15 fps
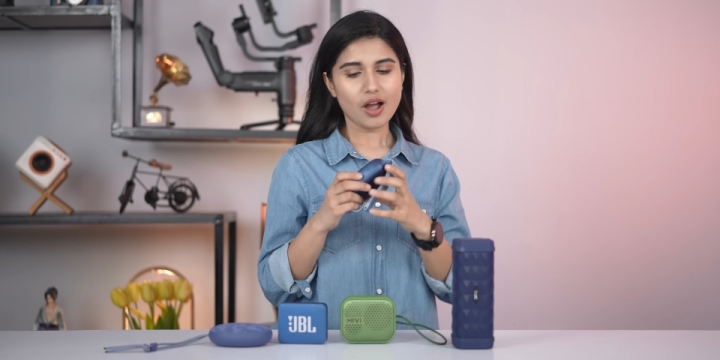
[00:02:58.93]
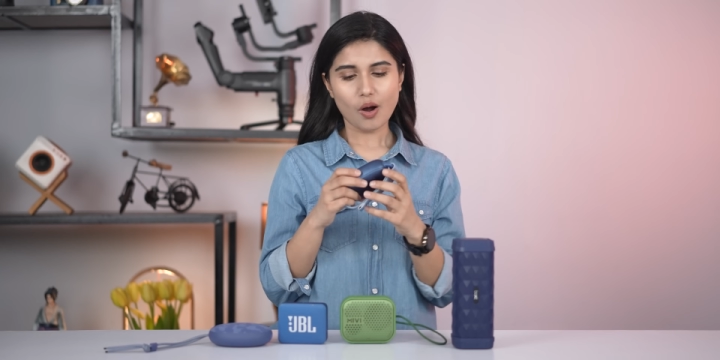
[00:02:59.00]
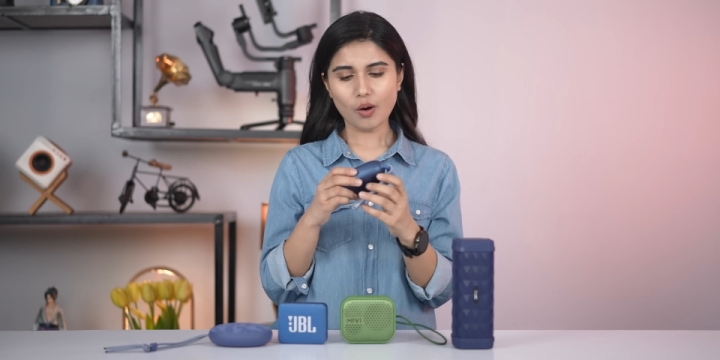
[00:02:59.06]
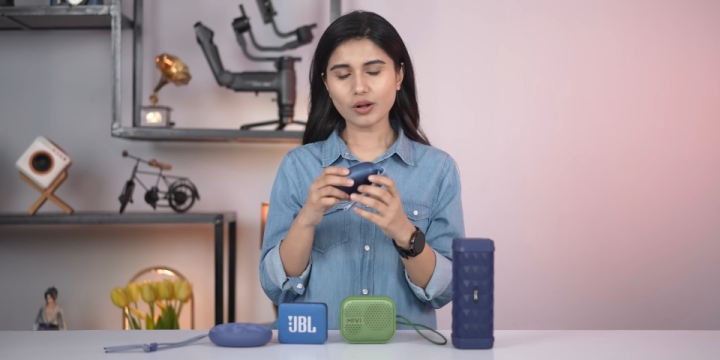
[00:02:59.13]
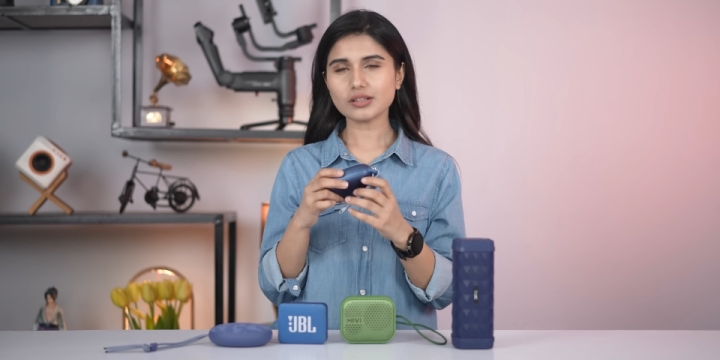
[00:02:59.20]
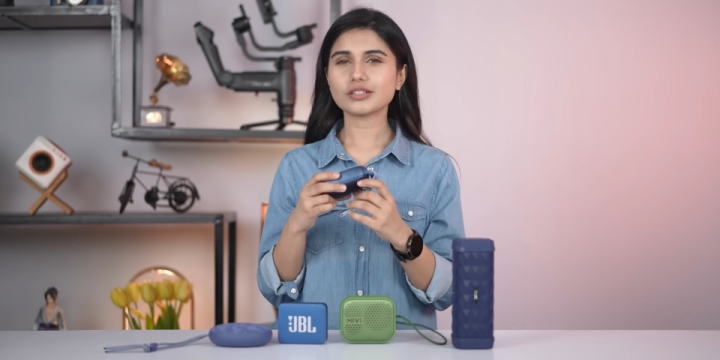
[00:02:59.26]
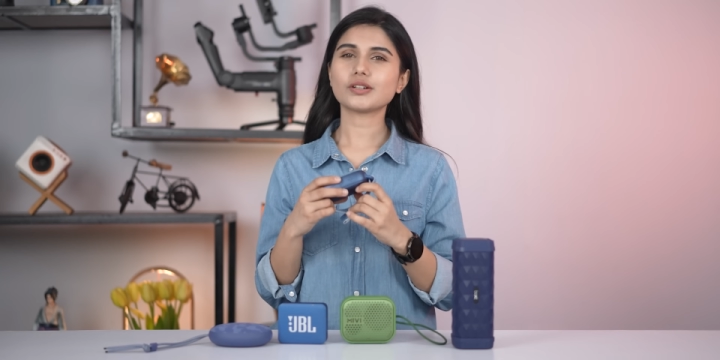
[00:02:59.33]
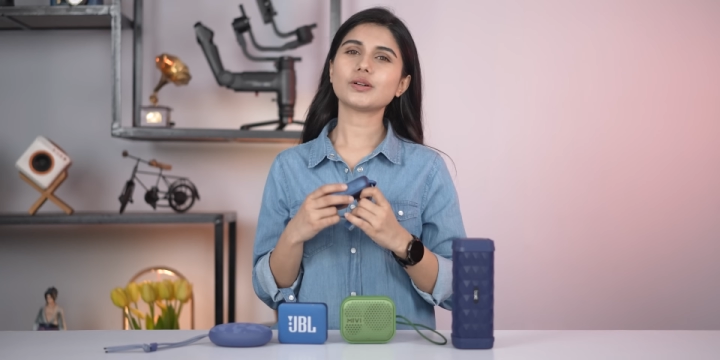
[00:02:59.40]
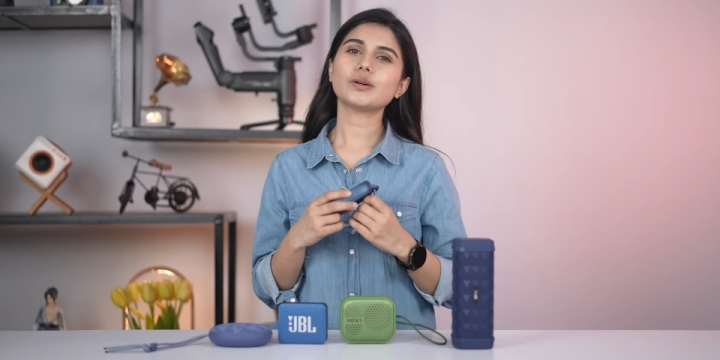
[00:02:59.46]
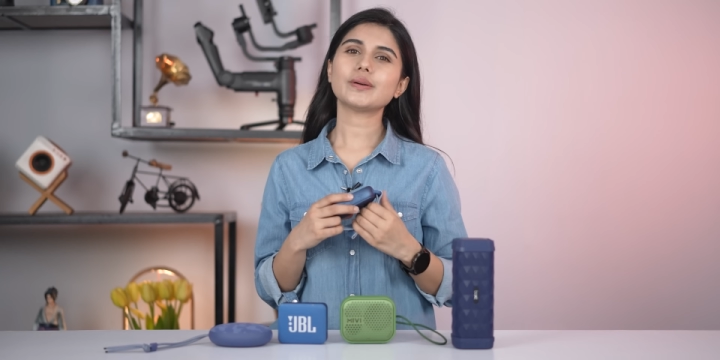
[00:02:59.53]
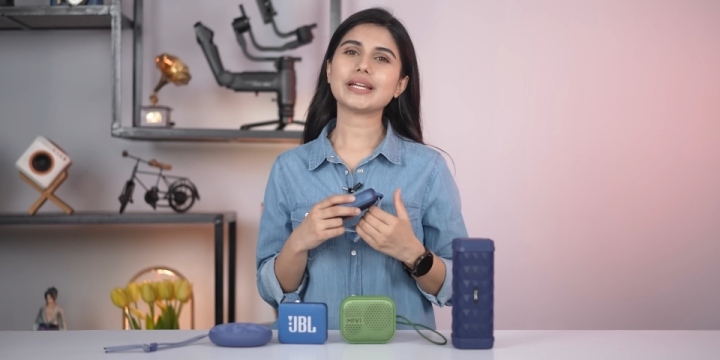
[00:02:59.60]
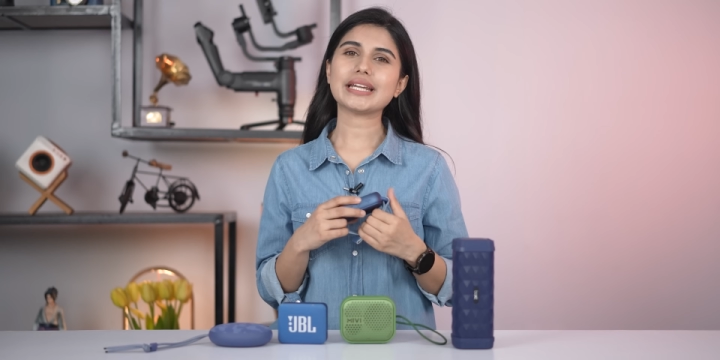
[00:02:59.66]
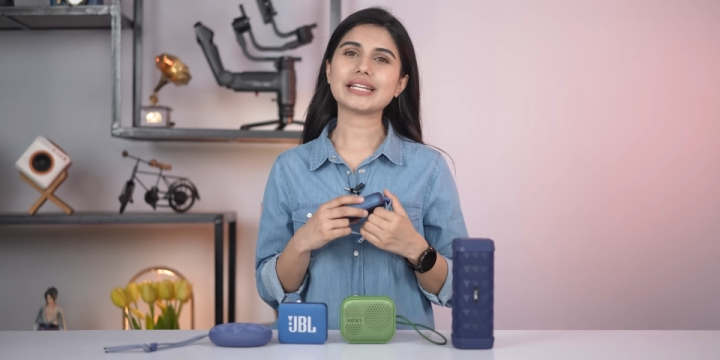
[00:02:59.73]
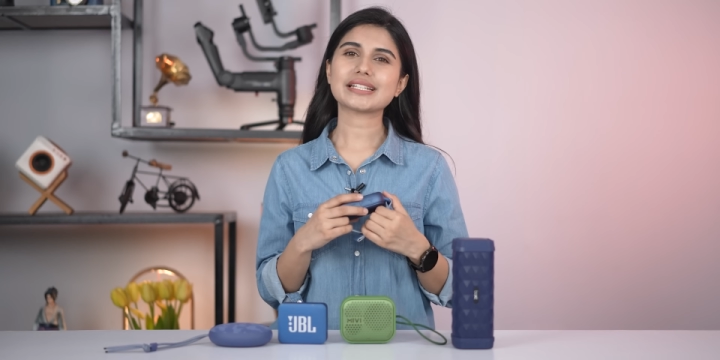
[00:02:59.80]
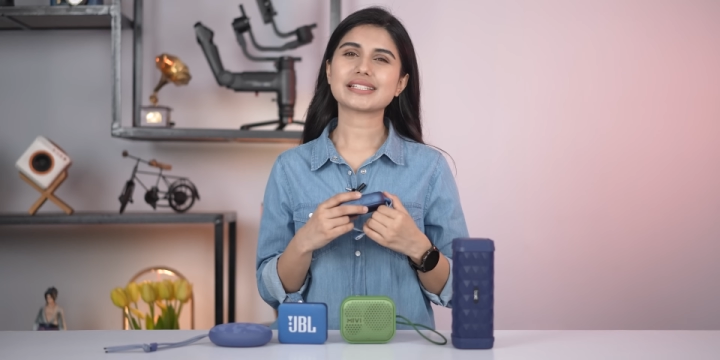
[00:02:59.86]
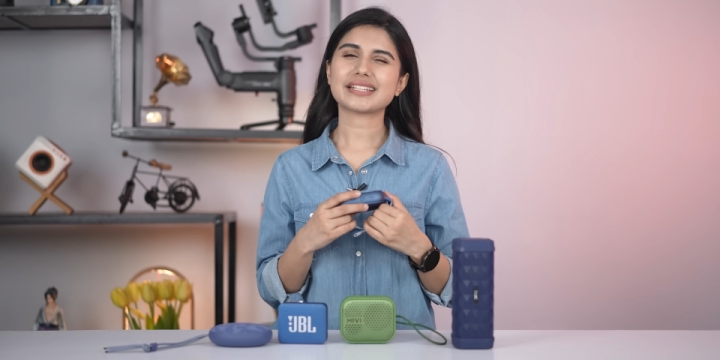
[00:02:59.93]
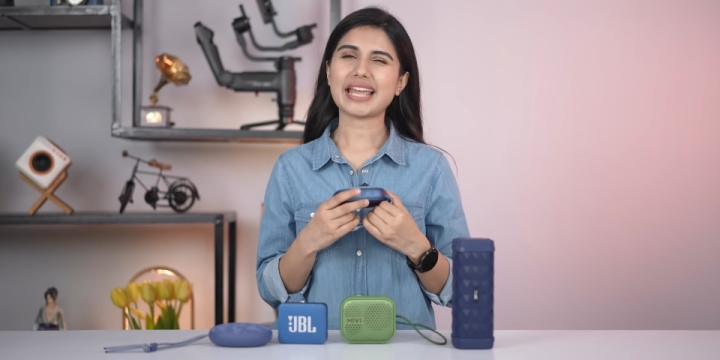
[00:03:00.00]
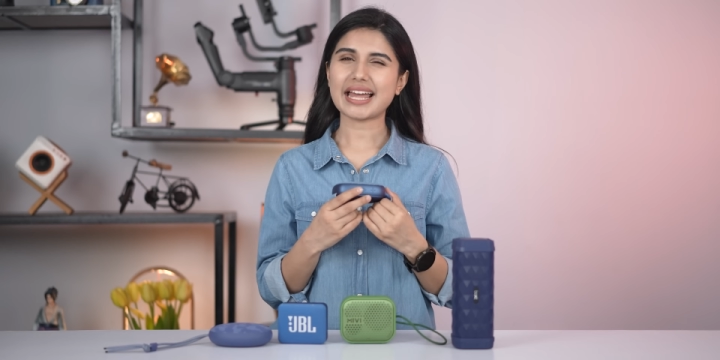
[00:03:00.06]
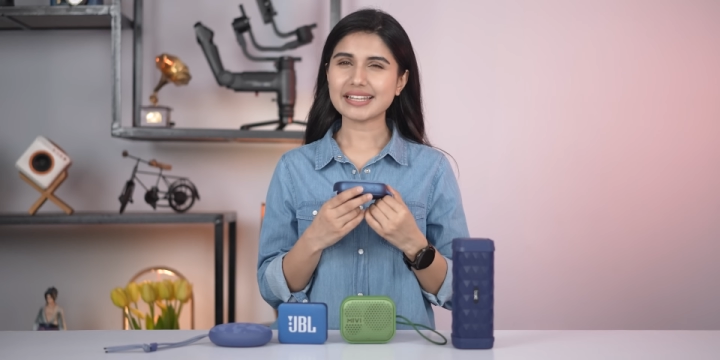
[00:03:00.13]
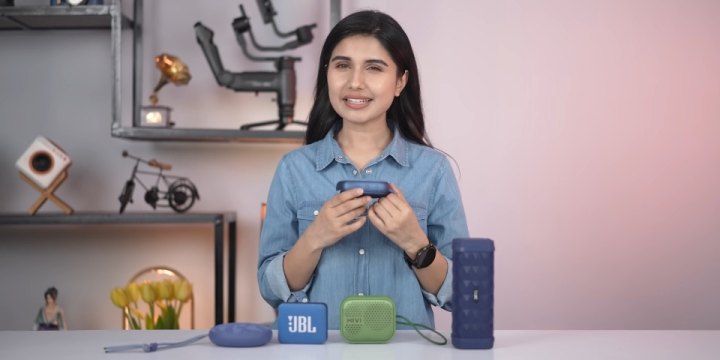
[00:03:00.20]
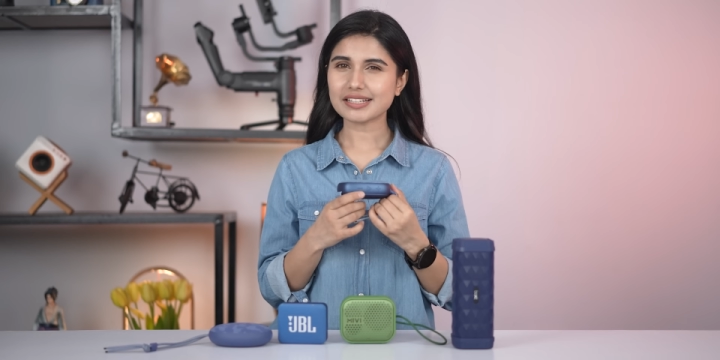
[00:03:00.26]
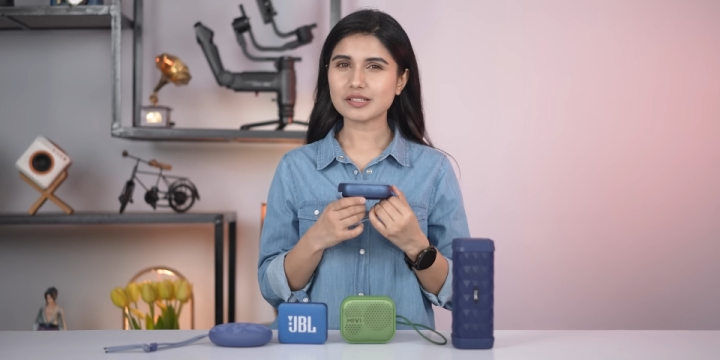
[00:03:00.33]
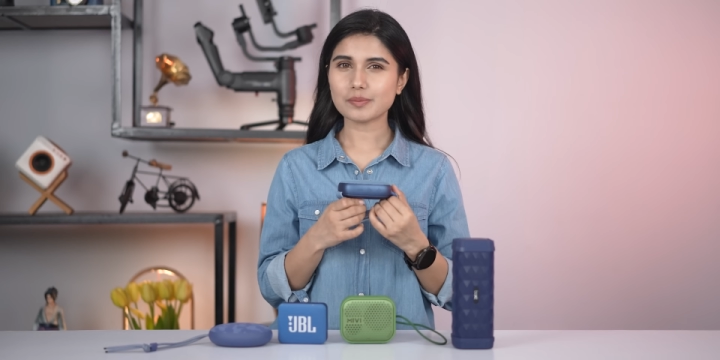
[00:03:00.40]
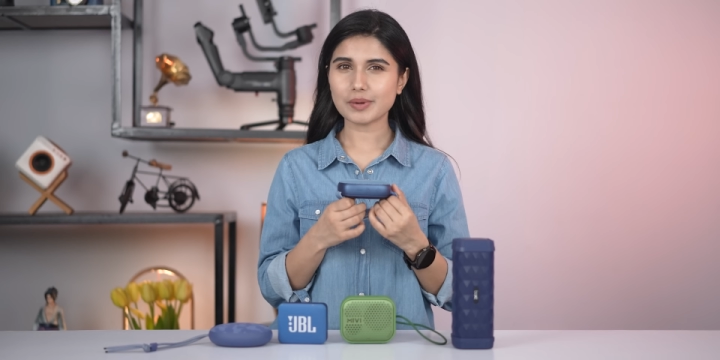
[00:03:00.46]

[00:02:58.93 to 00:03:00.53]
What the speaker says: although it can get a